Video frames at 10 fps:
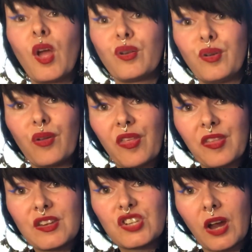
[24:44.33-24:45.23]
know that
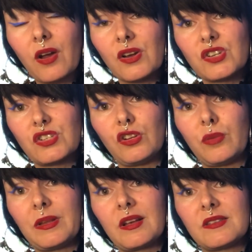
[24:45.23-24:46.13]
they cherish you
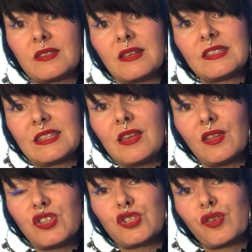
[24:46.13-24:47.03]
because they see
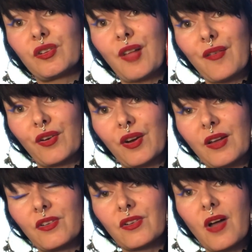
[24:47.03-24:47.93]
that you're a lover
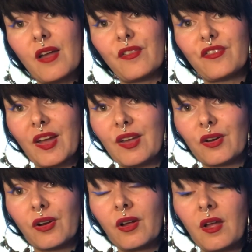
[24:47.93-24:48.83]
and you're not a
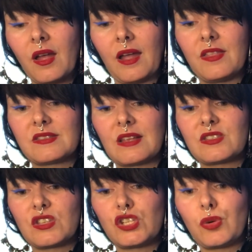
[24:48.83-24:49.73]
fighter in the sense
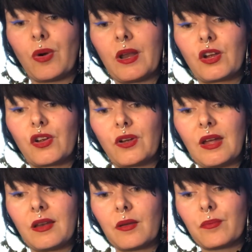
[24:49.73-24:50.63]
that you want to
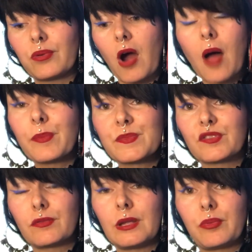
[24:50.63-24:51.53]
create problems
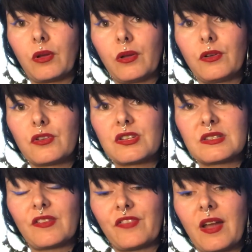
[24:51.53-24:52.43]
for people. You're just
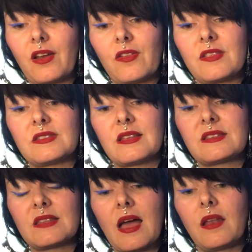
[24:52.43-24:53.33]
a fighter in the sense
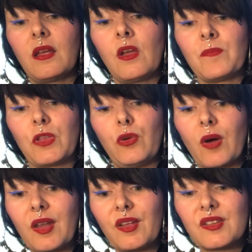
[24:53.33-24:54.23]
that you
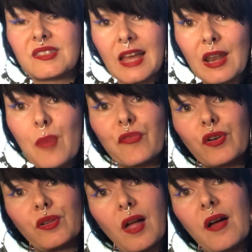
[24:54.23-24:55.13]
want to stand up
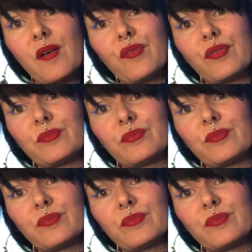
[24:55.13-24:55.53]
for love.